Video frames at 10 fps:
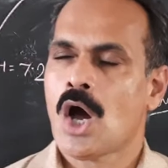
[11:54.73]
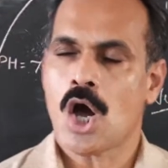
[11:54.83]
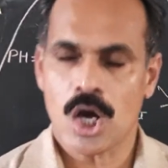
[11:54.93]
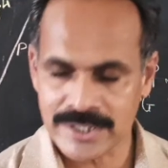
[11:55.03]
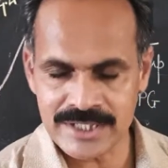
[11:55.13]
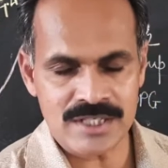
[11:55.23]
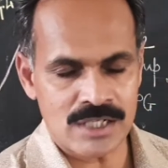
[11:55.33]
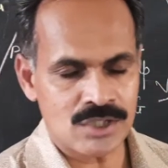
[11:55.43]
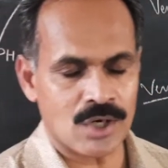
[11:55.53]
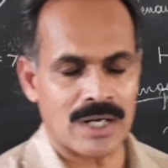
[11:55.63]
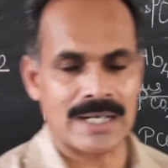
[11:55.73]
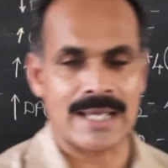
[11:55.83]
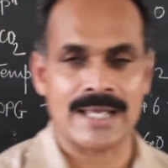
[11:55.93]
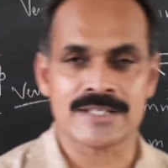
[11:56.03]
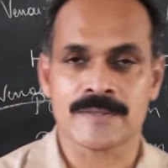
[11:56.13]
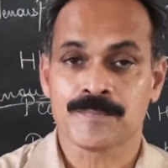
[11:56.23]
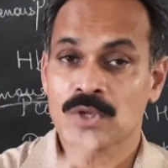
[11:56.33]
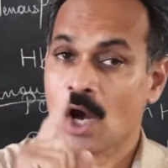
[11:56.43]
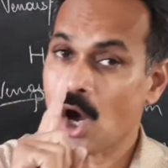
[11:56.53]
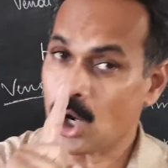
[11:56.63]
or it is also called as
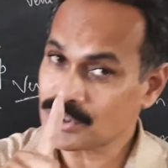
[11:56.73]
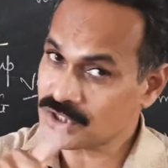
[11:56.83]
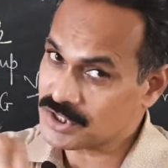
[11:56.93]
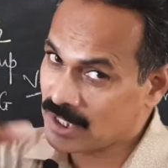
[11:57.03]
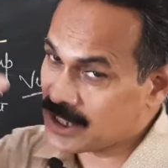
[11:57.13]
oxygen